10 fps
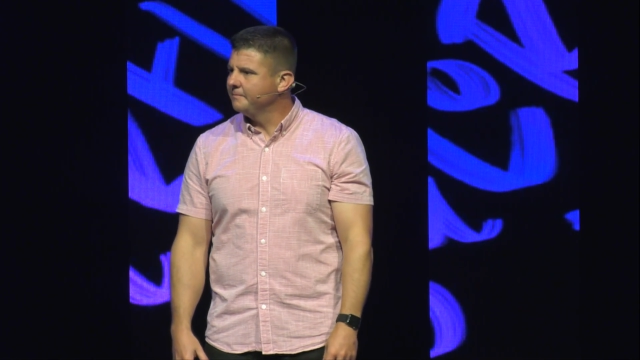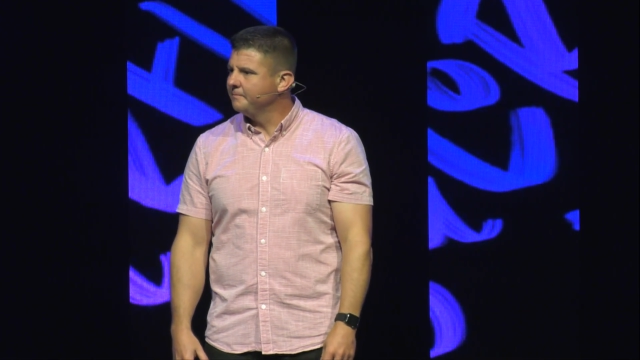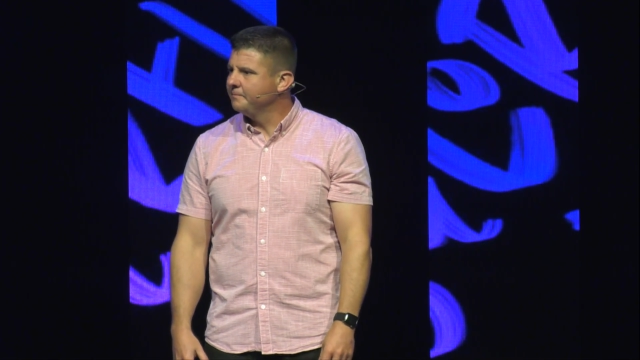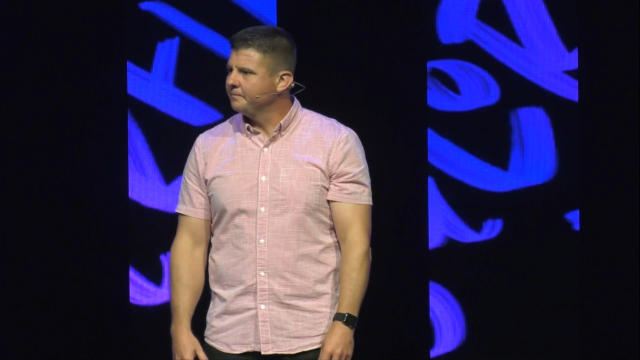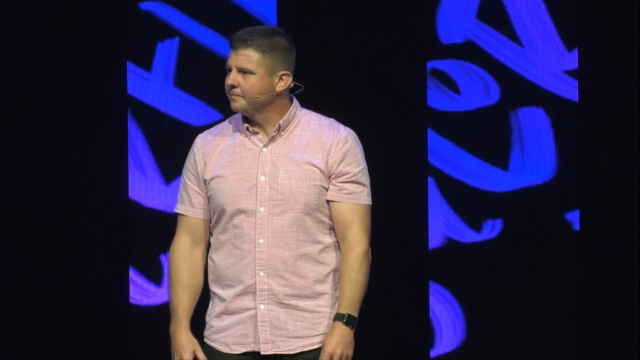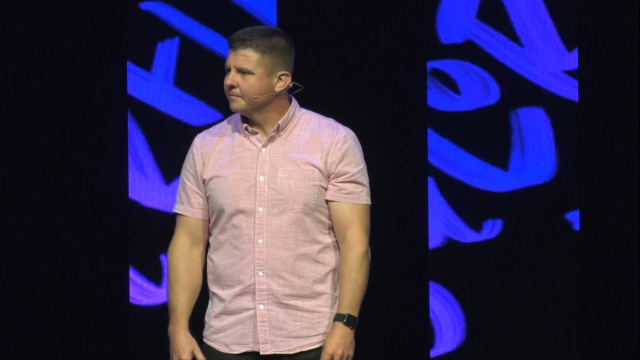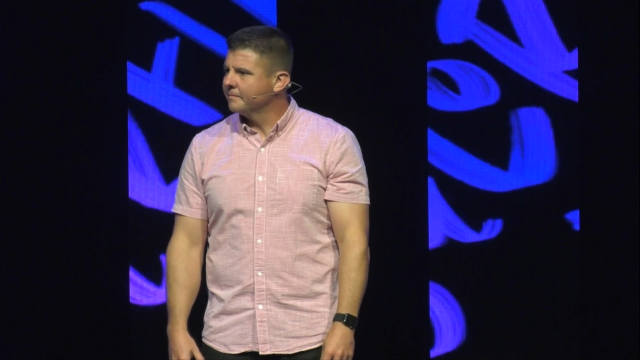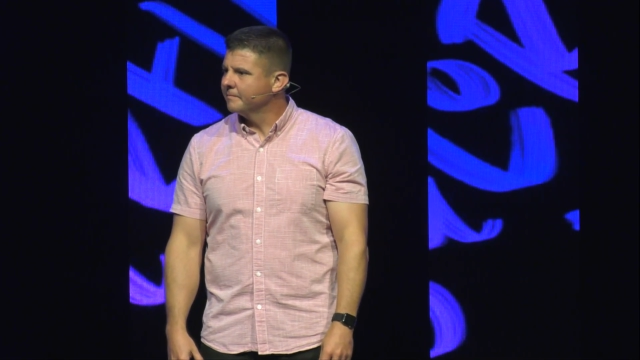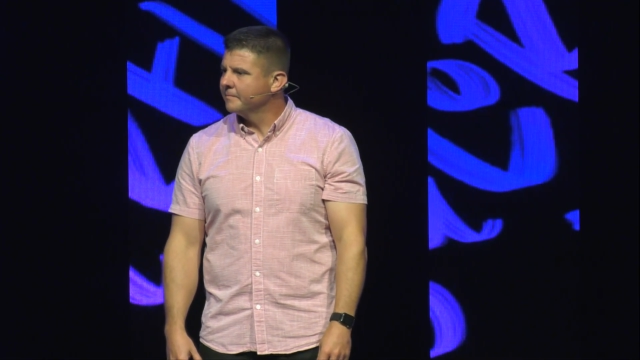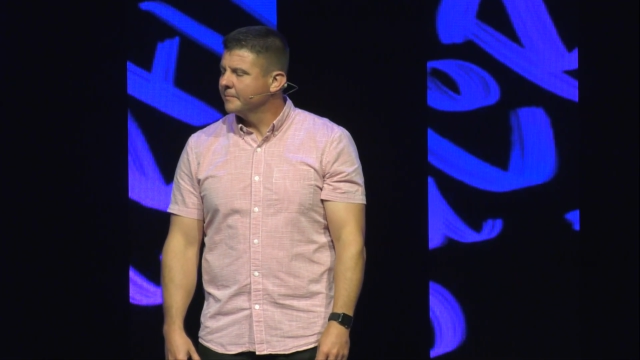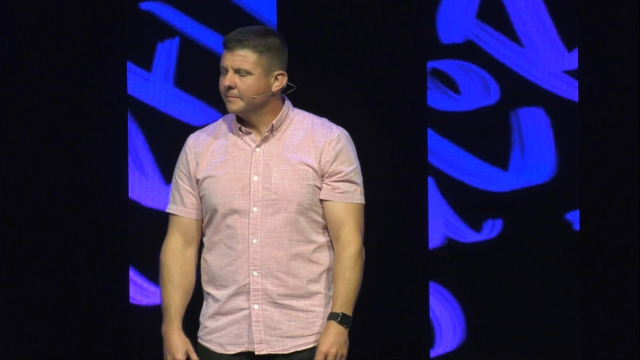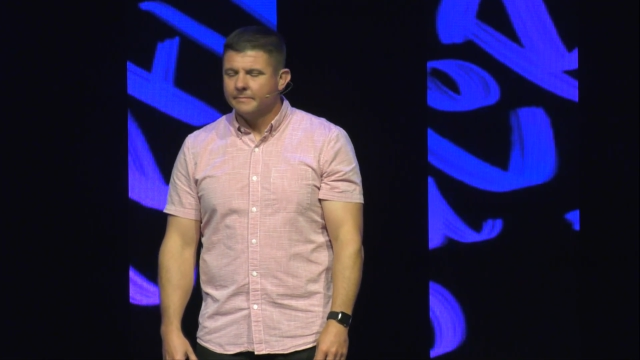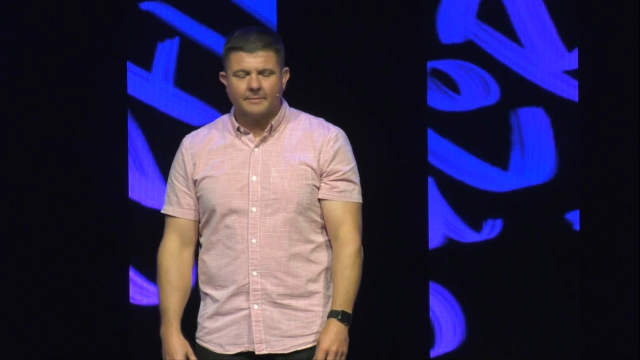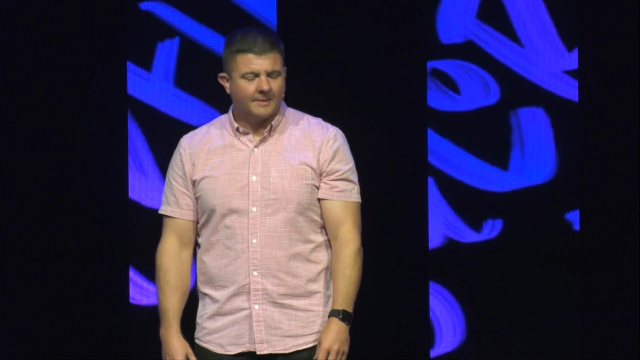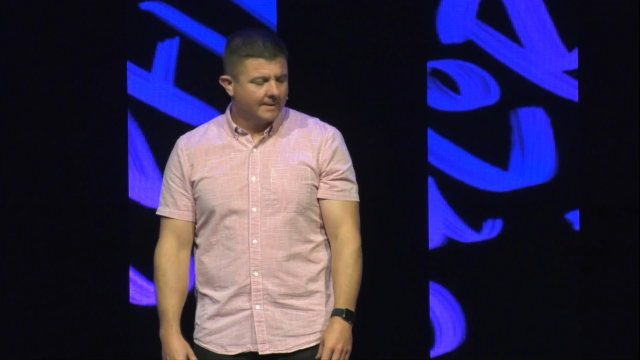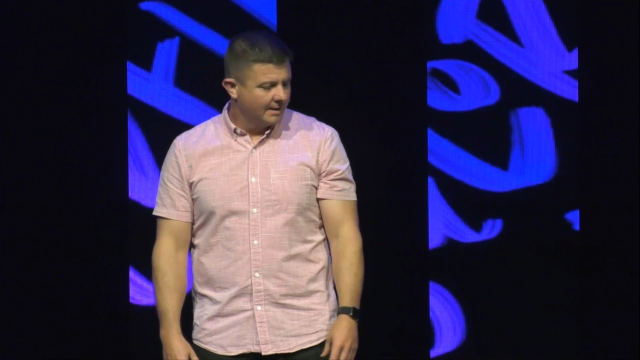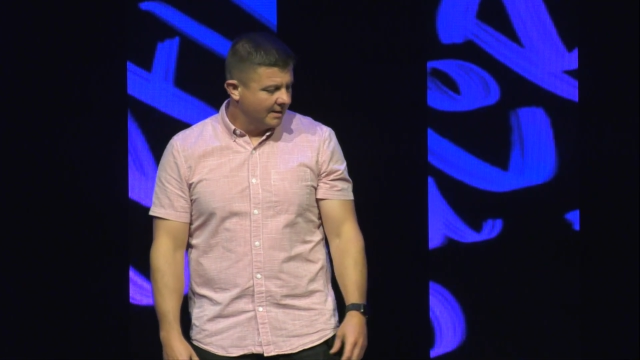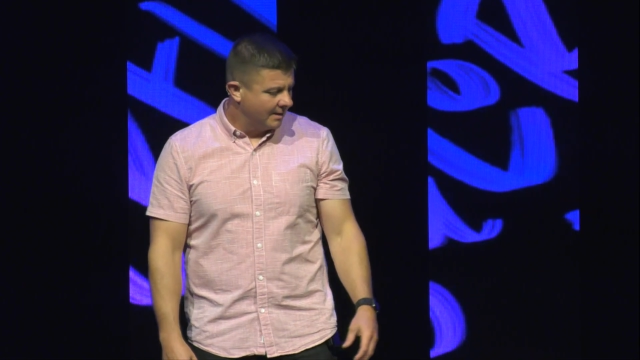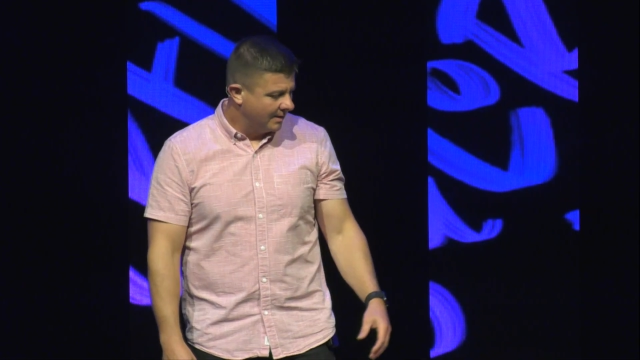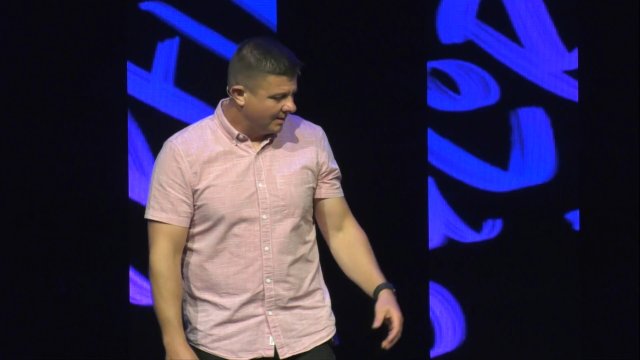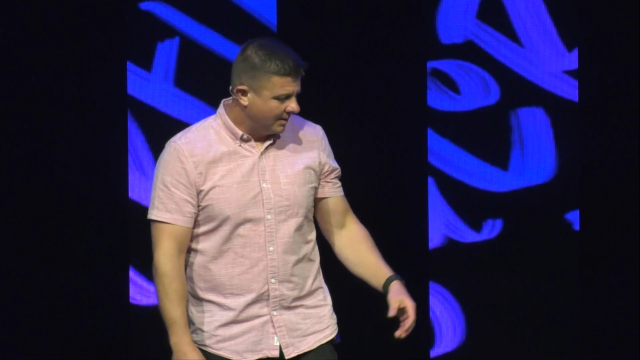Nothing is said.